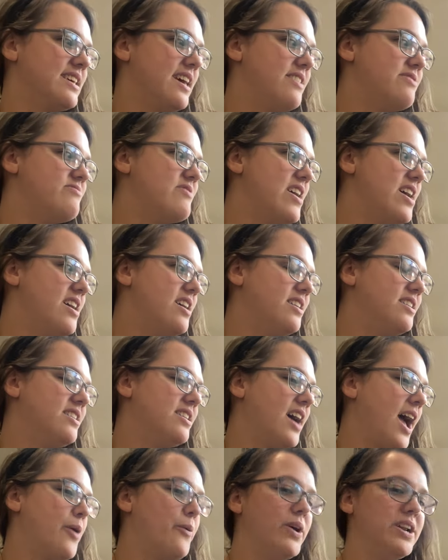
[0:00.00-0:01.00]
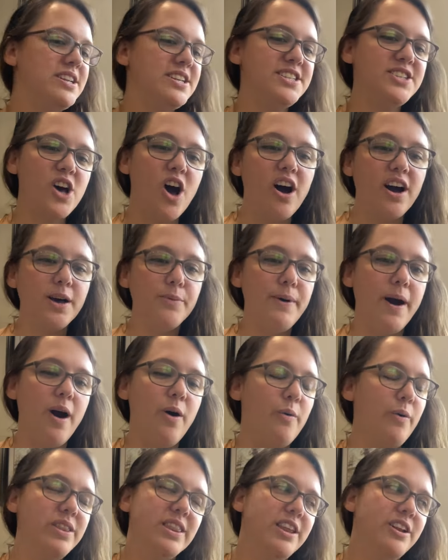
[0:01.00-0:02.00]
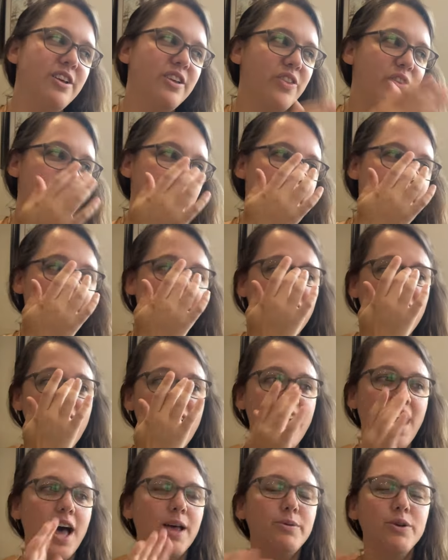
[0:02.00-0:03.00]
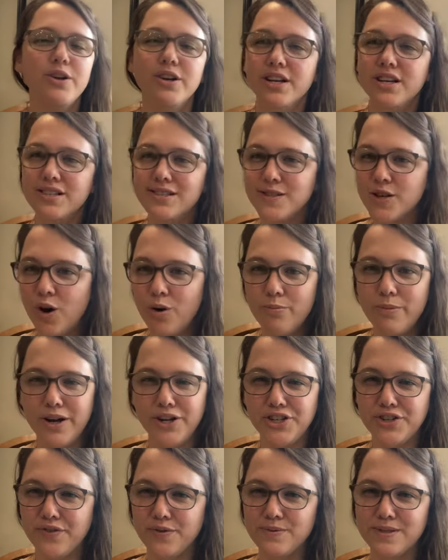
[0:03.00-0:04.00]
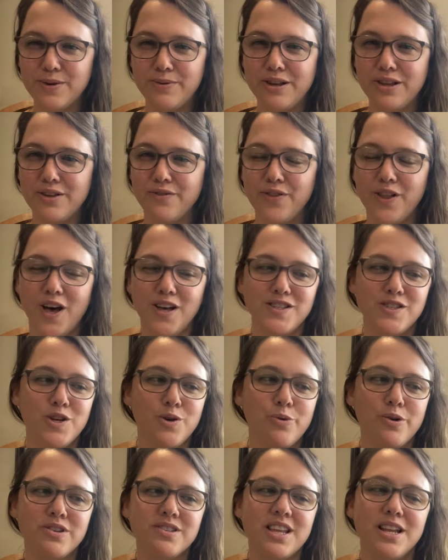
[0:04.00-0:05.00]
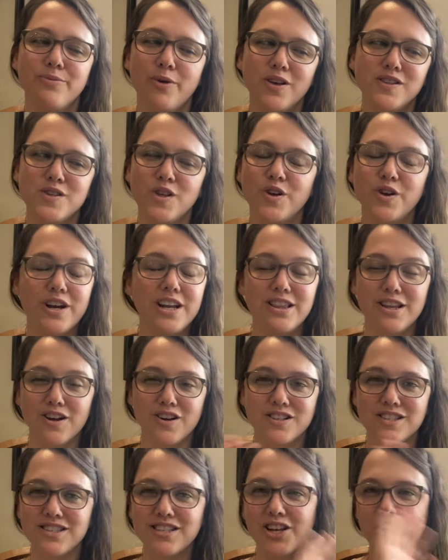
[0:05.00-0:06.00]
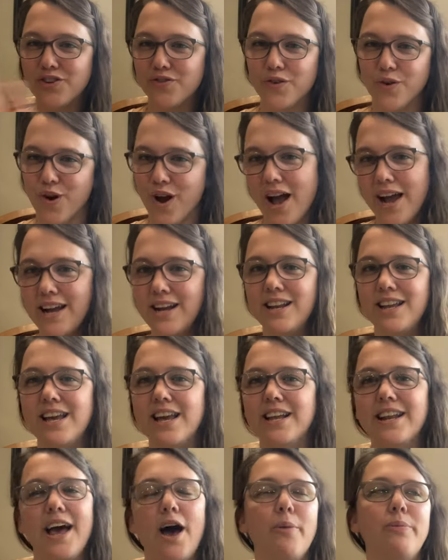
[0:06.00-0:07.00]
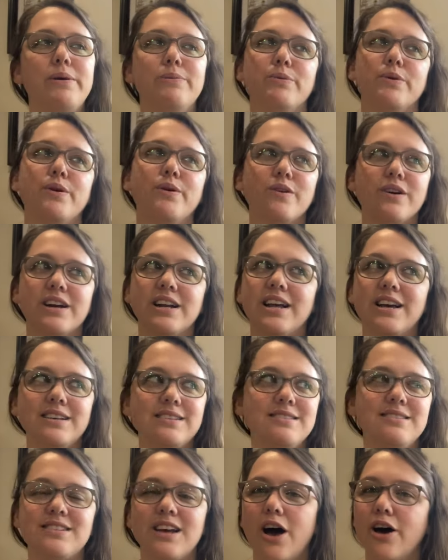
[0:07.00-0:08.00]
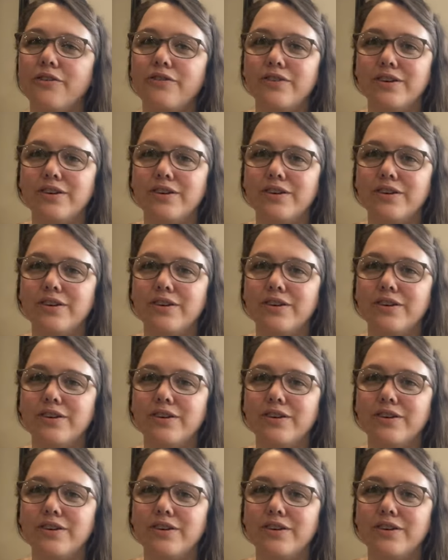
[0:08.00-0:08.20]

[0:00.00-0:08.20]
And then I wanted to talk about one little thing. I'm learning so much from so many of the Flosstubers, and I'm also learning there's such variety in how people organize stuff.